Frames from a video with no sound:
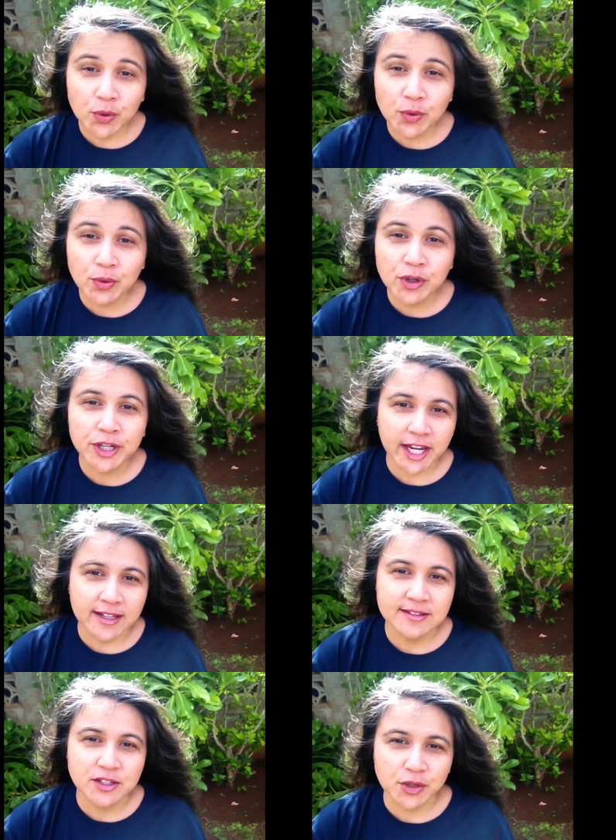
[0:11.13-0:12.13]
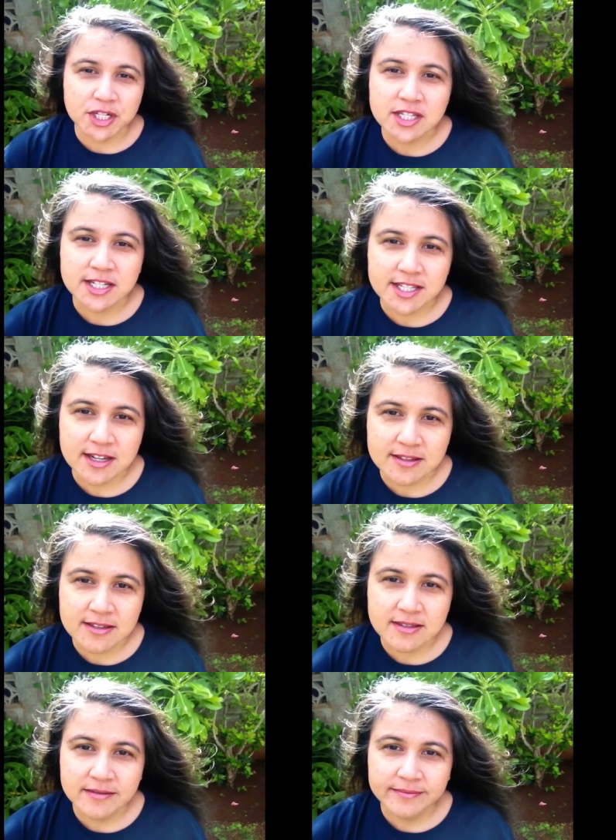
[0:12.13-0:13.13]
Who creates your
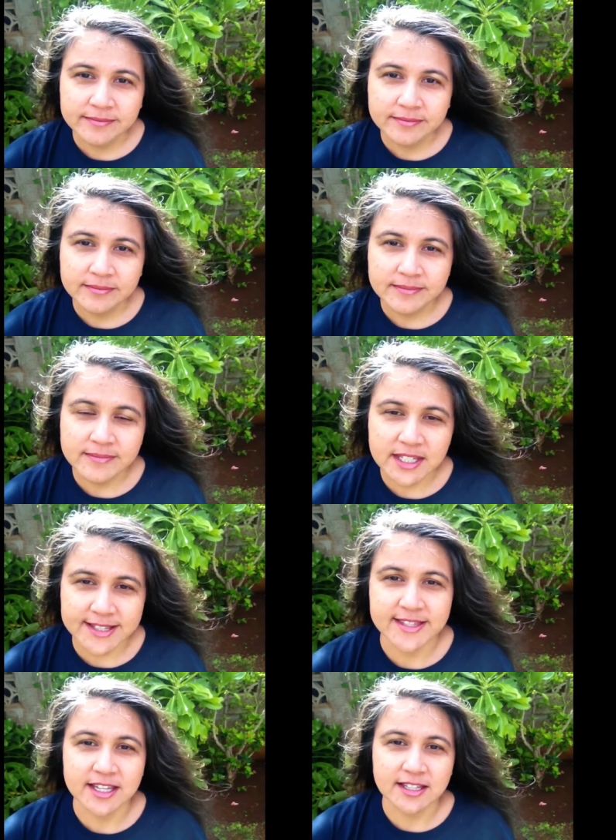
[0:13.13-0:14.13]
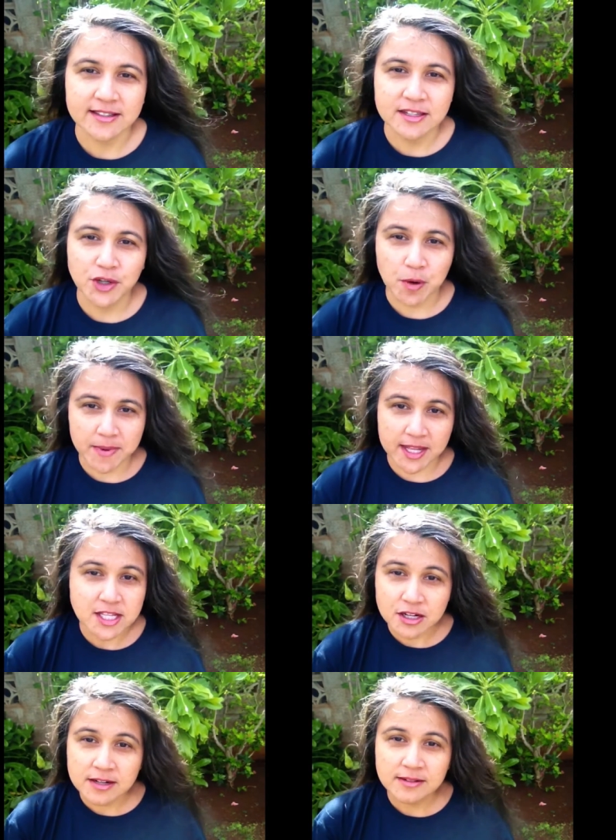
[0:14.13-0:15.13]
success? Is it your
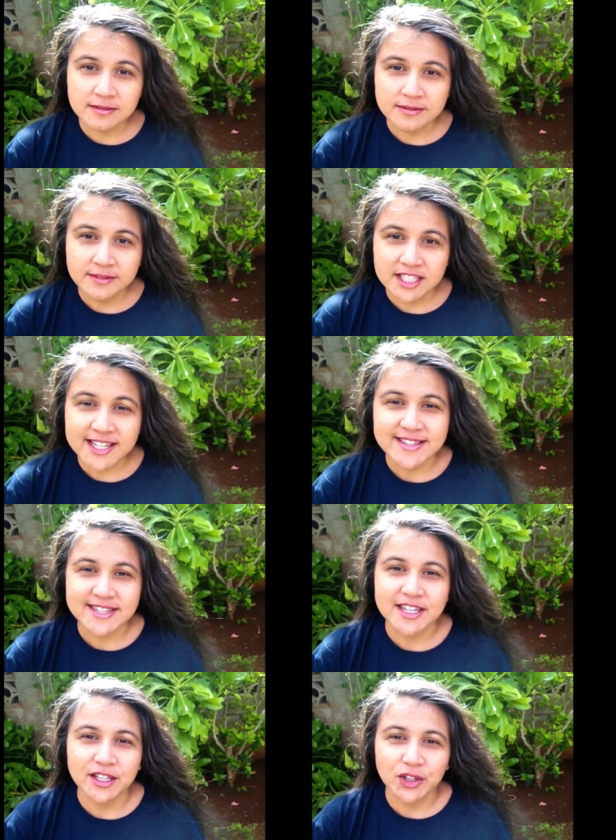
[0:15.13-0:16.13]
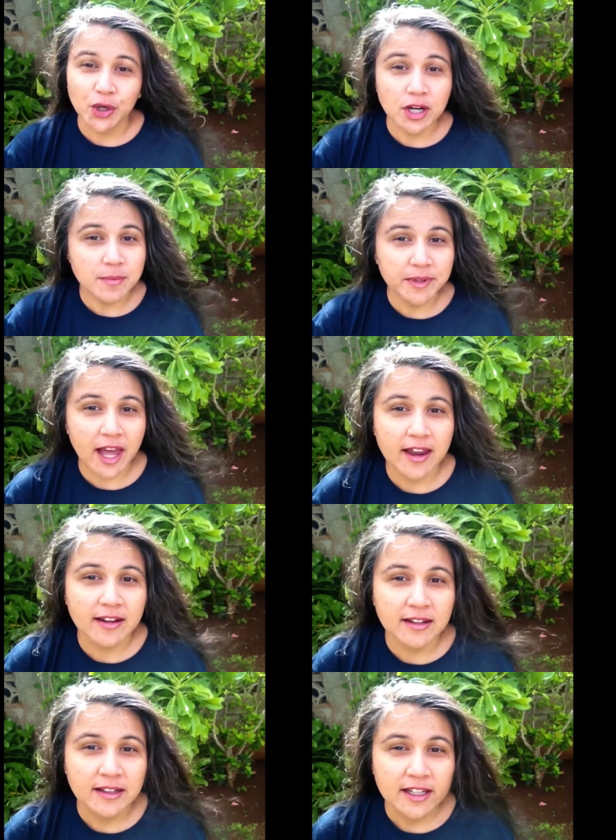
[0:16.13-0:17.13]
mentor? Is it your upline?
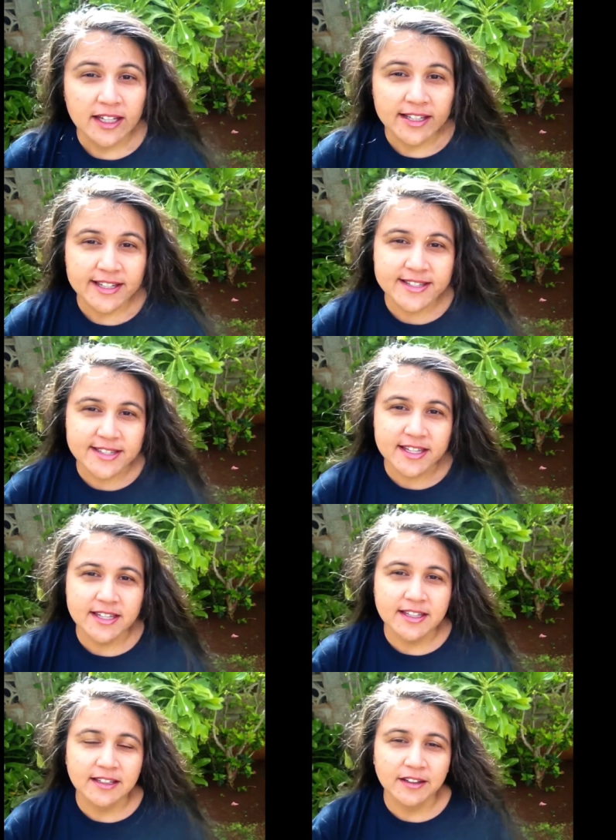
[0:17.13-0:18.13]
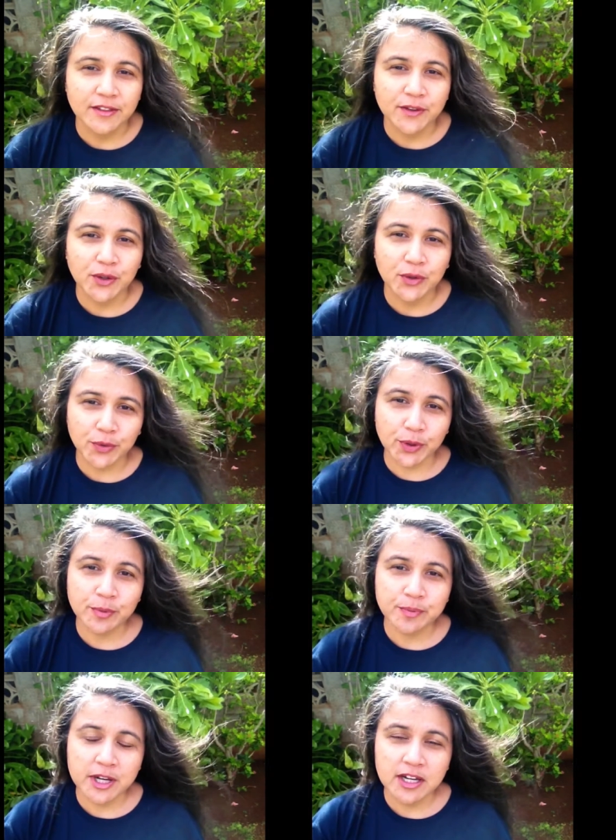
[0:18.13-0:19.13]
Is it the
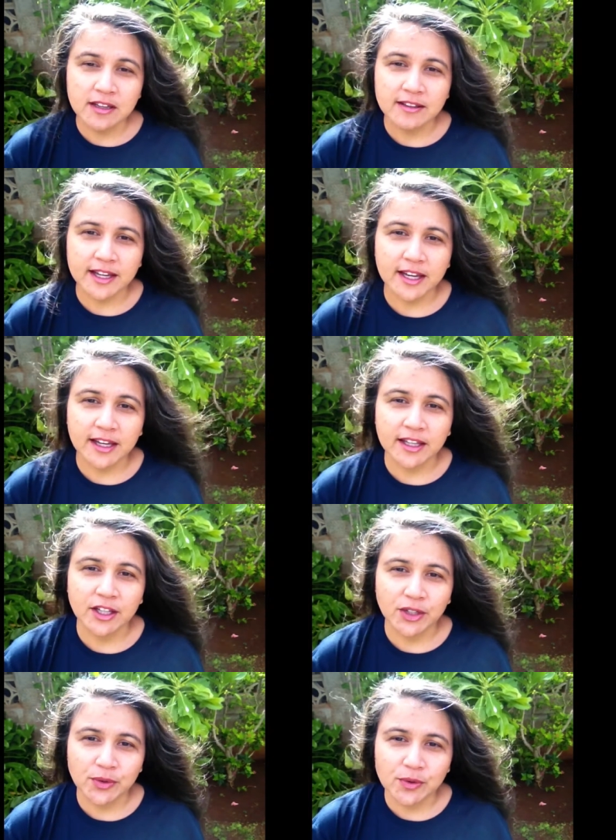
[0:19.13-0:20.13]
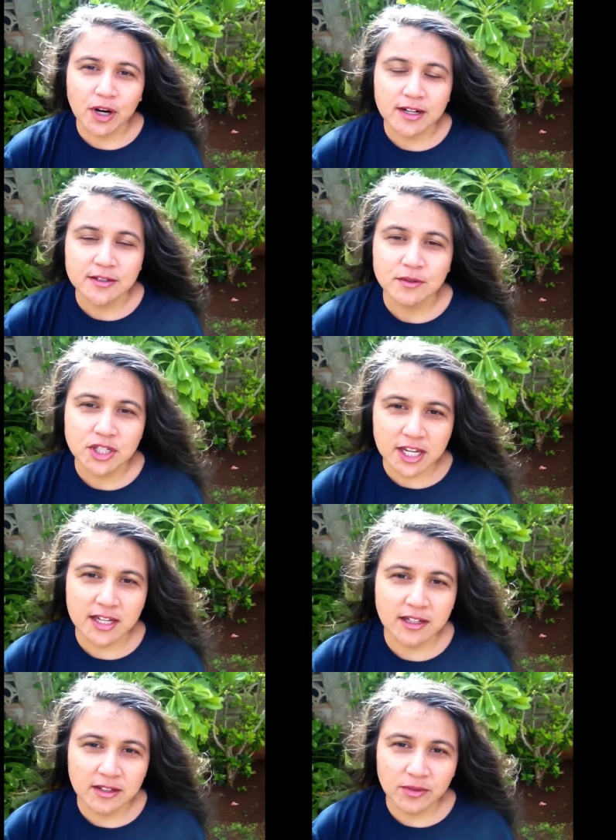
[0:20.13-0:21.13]
group that you are
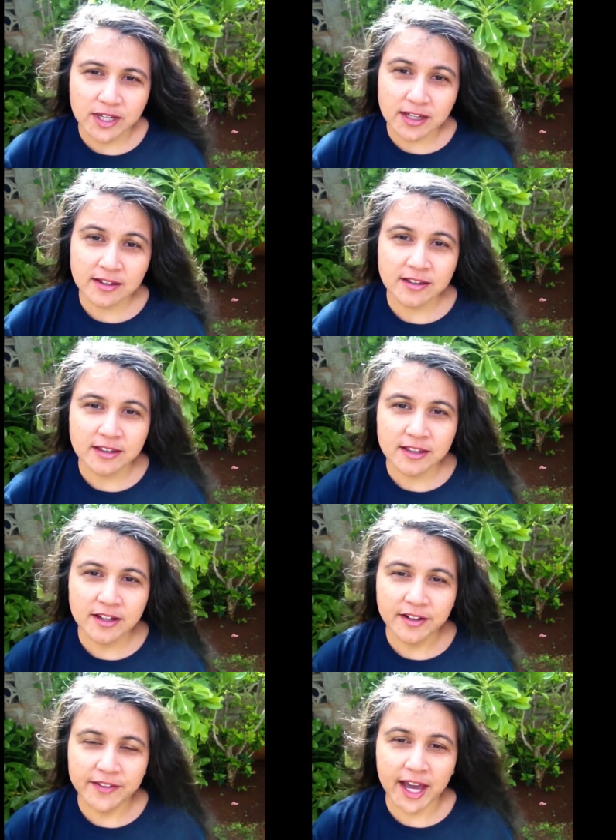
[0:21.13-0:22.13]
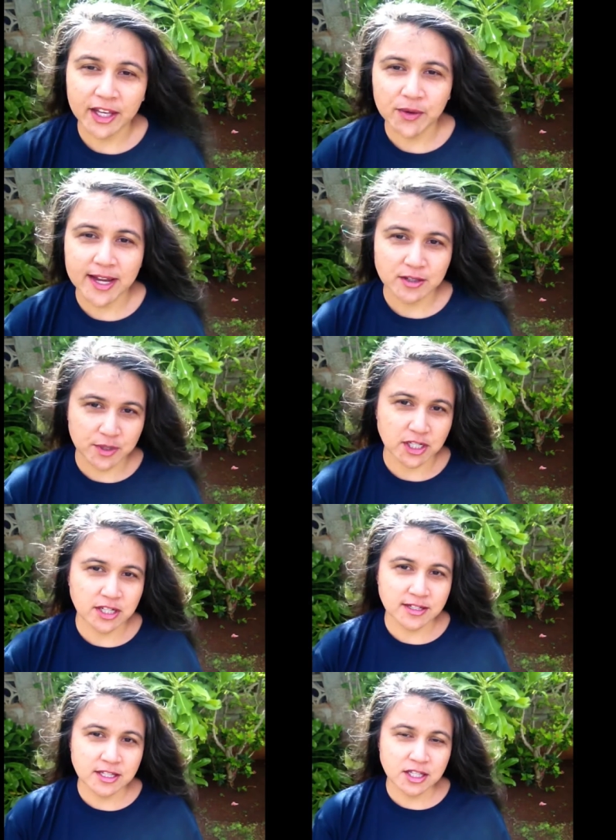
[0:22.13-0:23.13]
associating with, that you ask
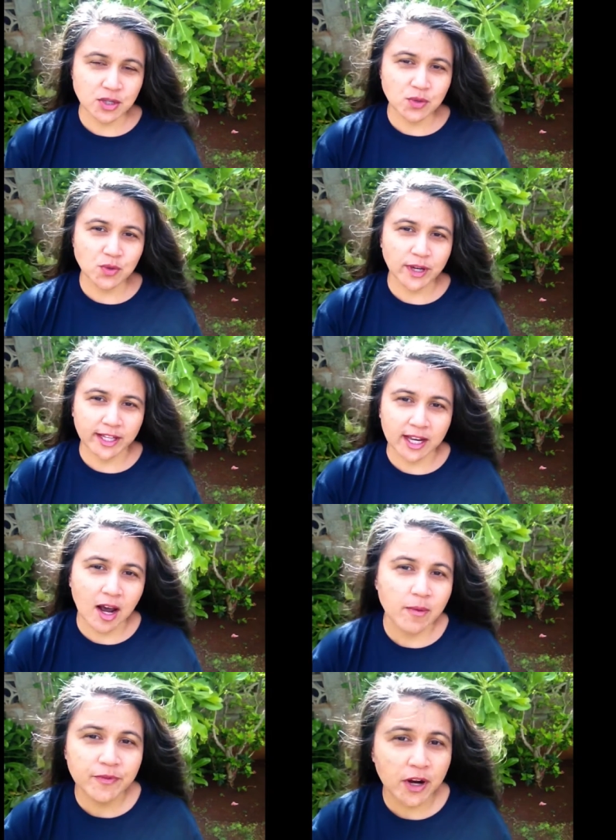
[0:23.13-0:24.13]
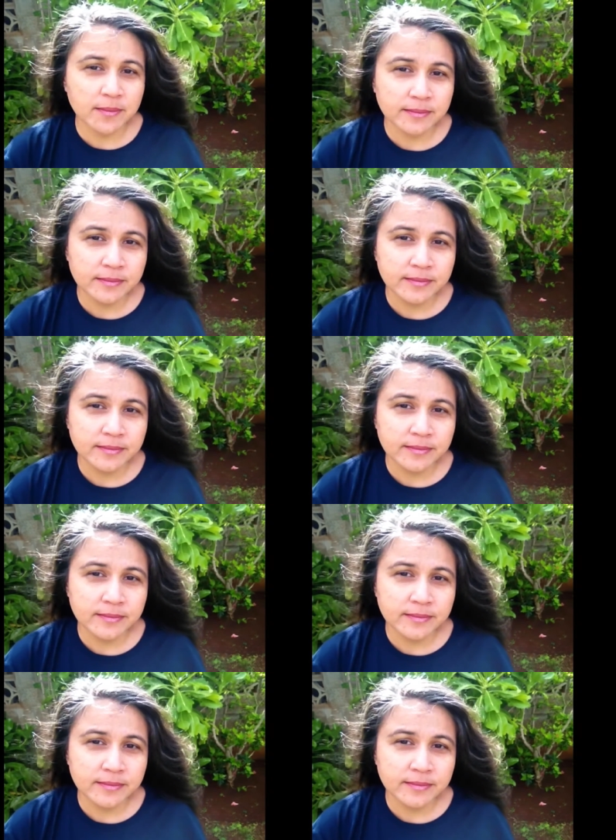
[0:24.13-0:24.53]
questions to and get help from?